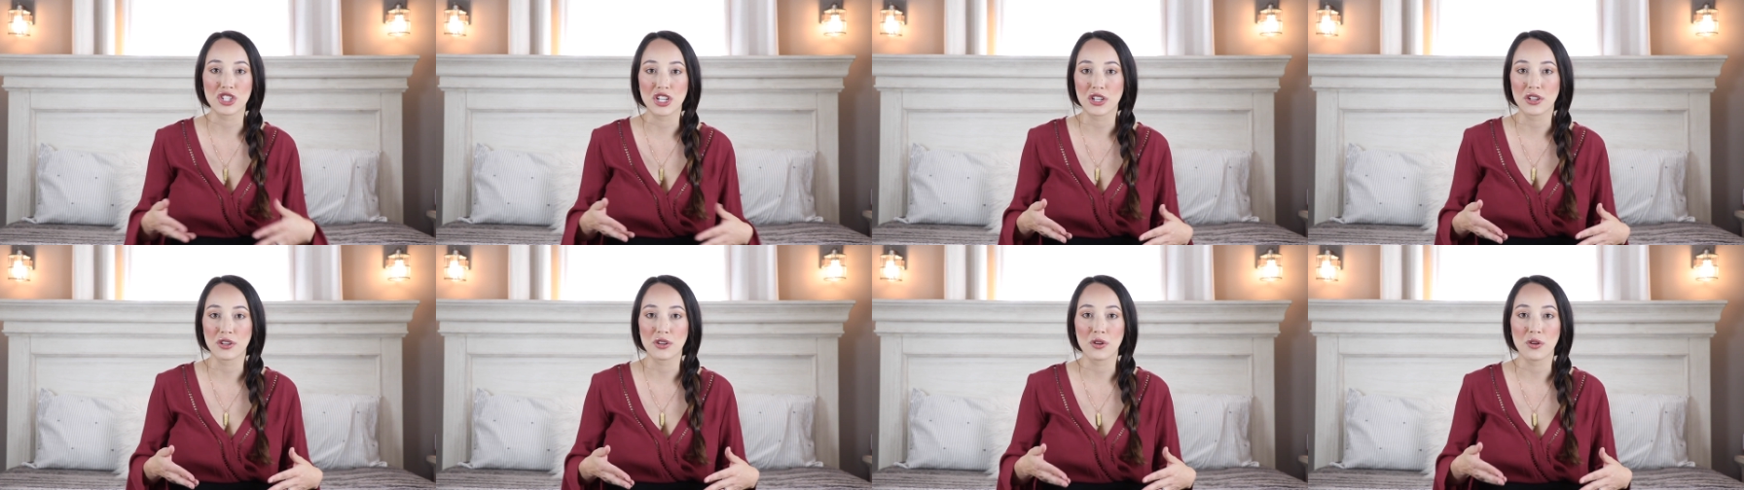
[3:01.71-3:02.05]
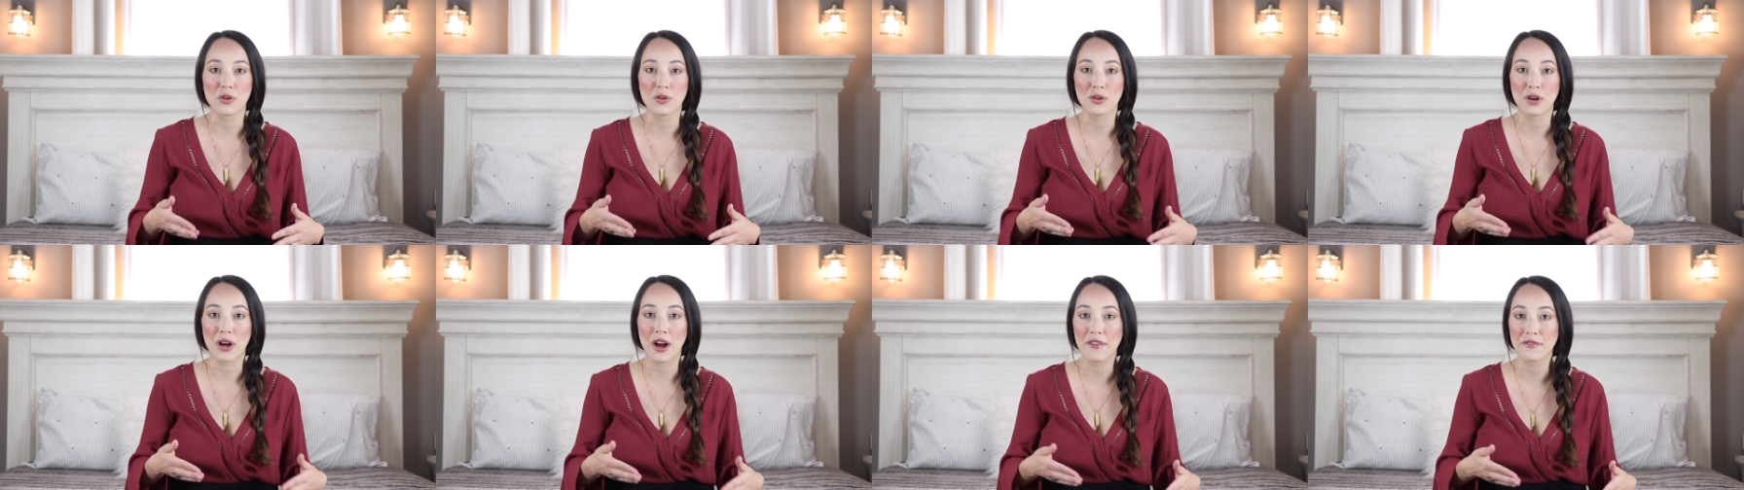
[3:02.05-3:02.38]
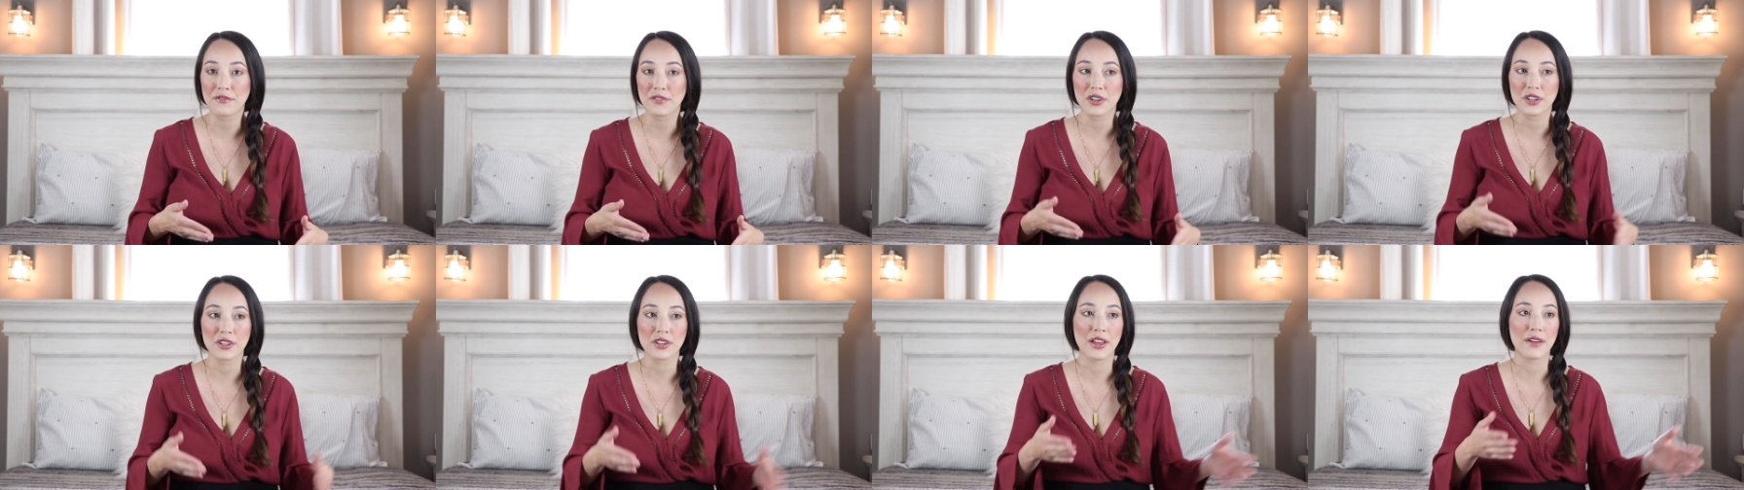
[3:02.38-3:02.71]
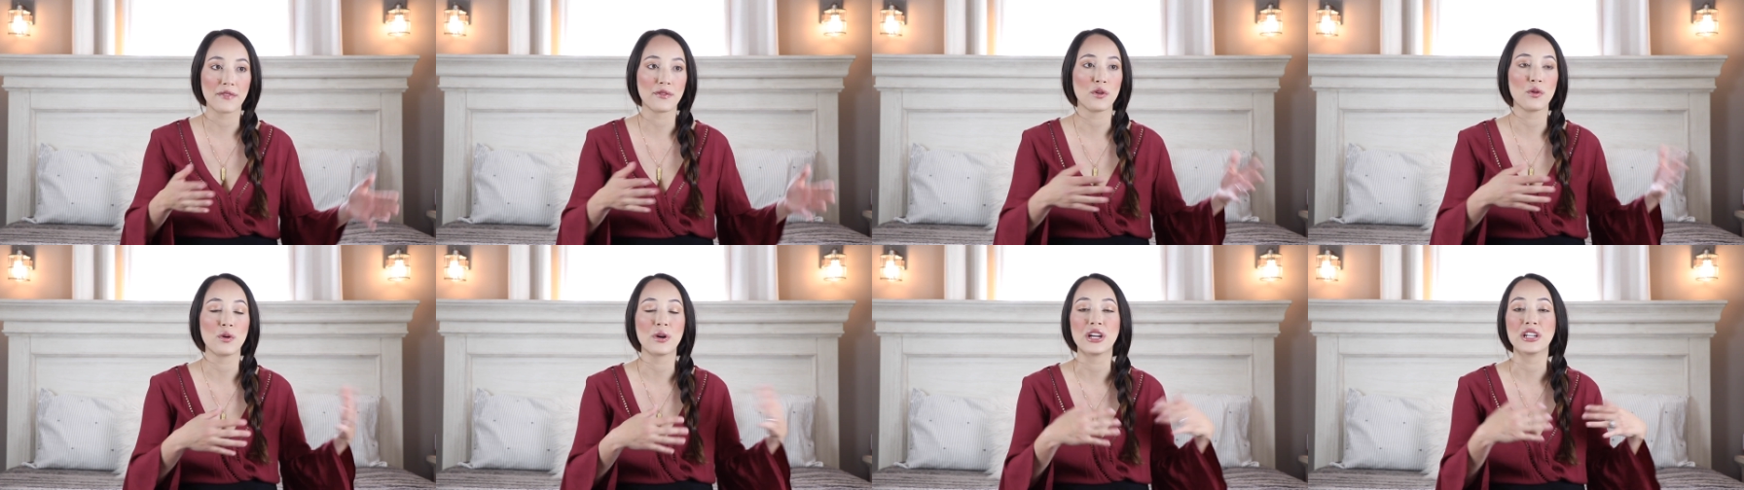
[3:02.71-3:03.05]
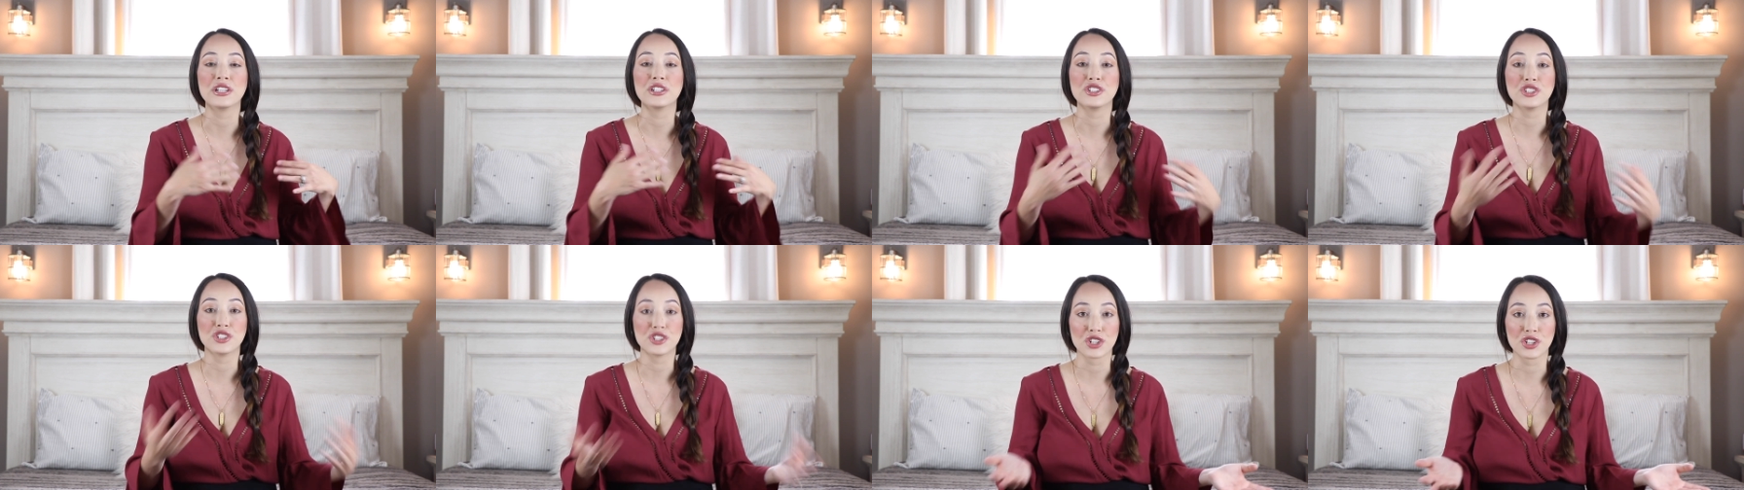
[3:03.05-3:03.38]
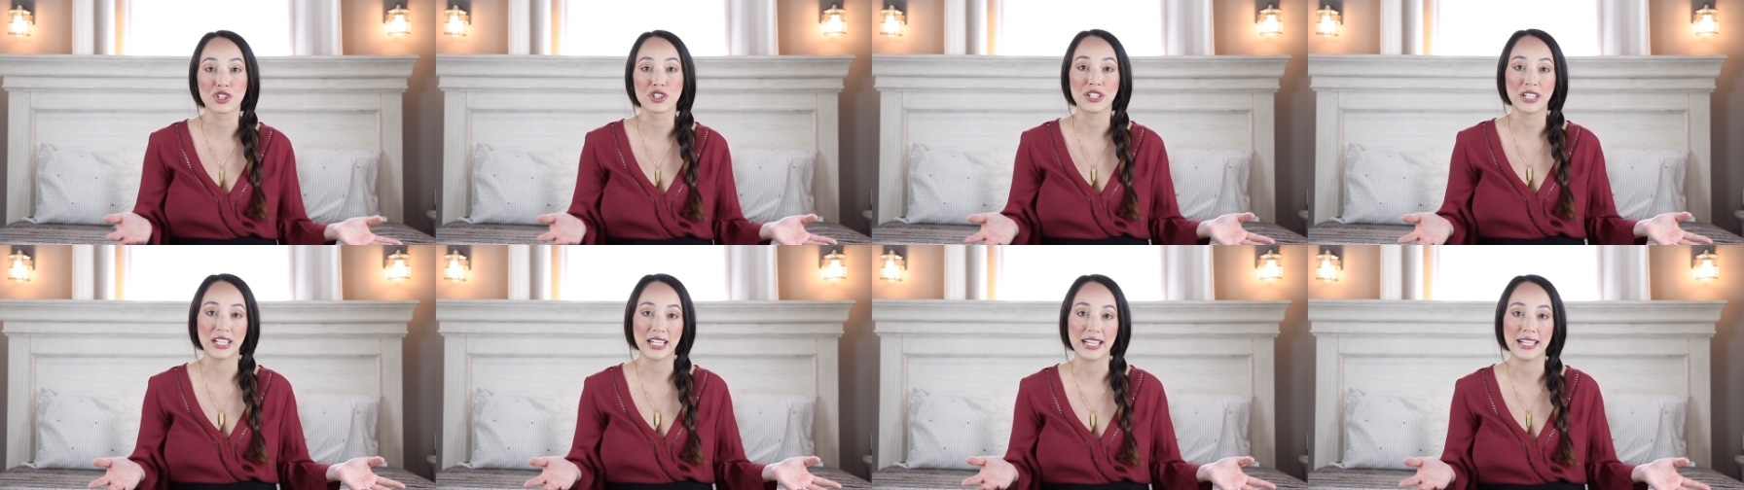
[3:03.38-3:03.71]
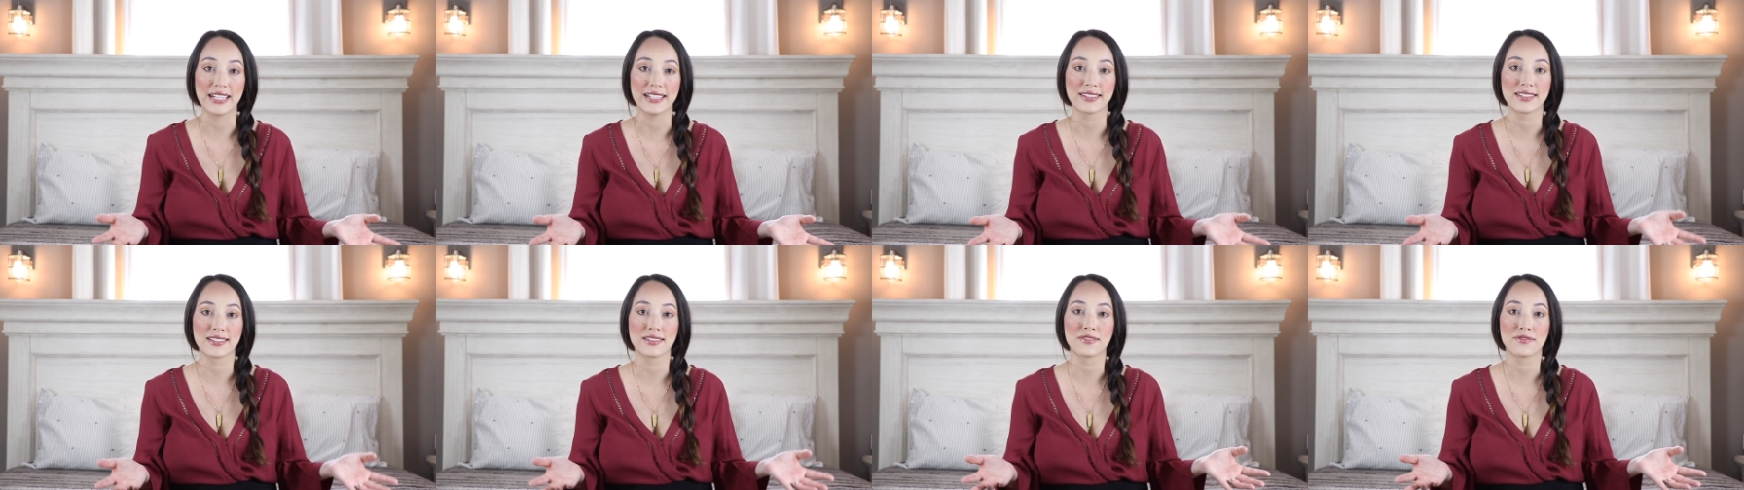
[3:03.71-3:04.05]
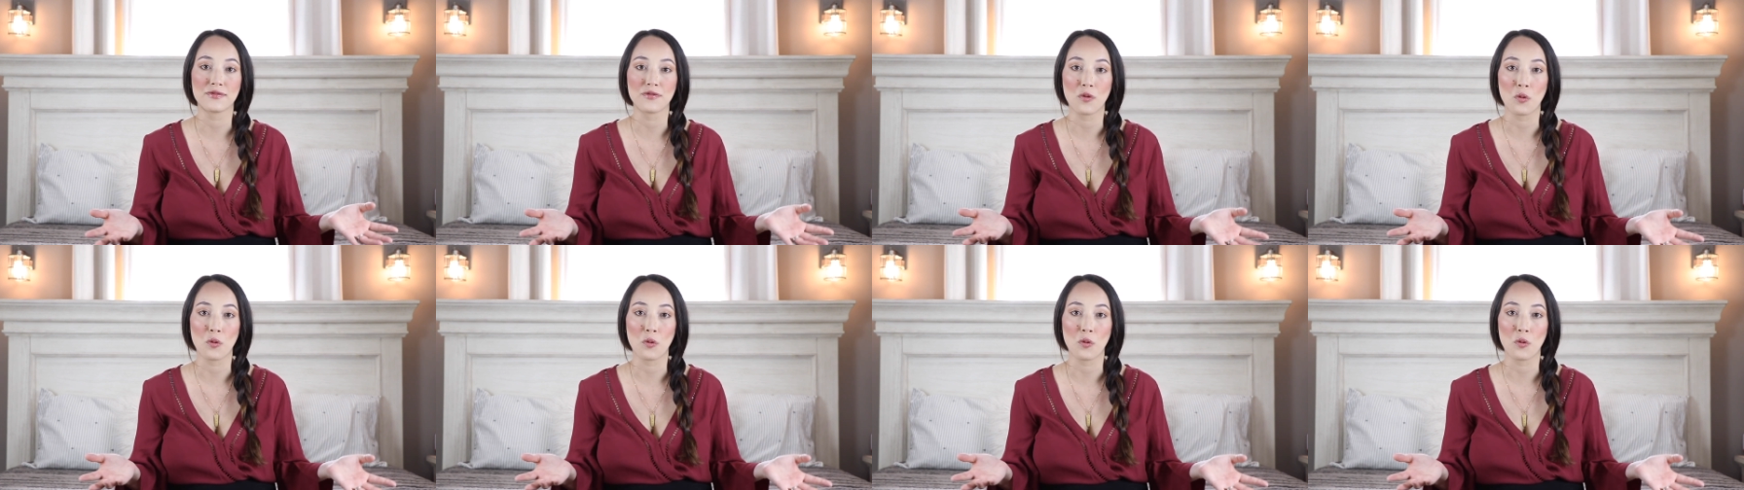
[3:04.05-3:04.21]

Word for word: general comfort level and your needs